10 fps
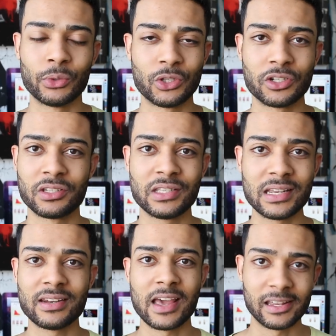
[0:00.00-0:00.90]
which just
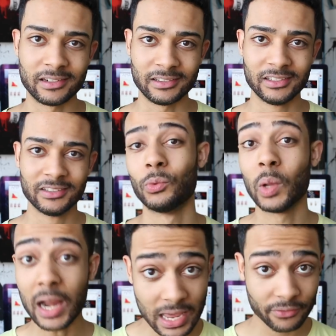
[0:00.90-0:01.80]
didn't end.
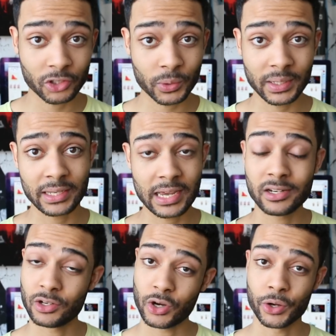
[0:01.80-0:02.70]
Will I ever do it
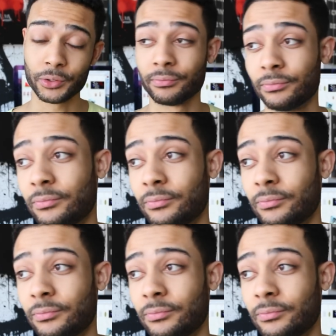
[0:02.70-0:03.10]
again? No.